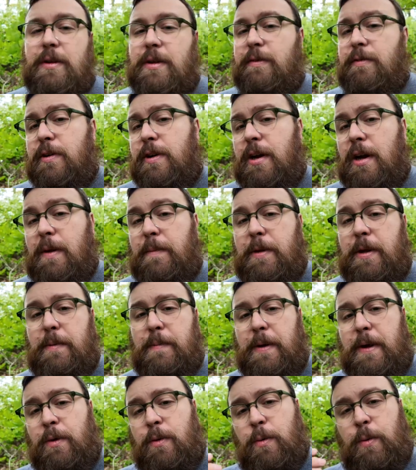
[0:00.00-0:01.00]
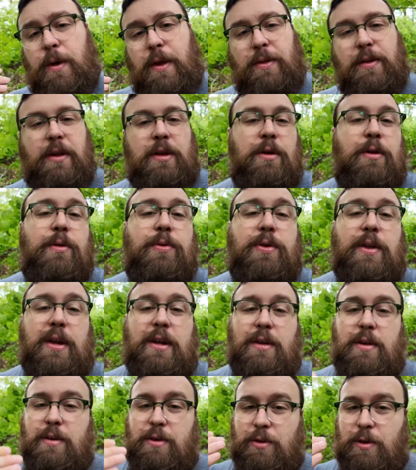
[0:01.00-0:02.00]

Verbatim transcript: Leave a comment about a way that you think